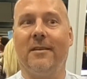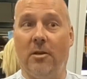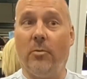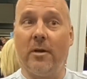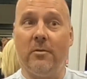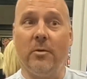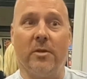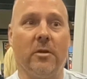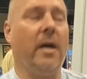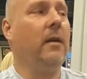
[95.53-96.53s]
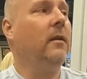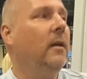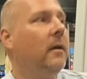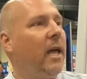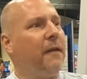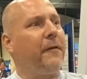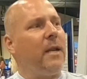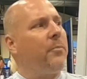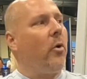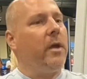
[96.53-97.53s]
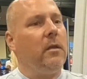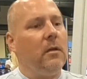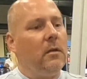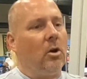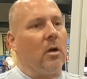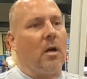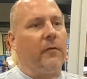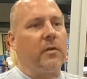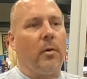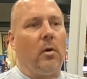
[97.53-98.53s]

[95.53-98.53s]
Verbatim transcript: You want to do that? Yeah. And if at any point you're uncomfortable,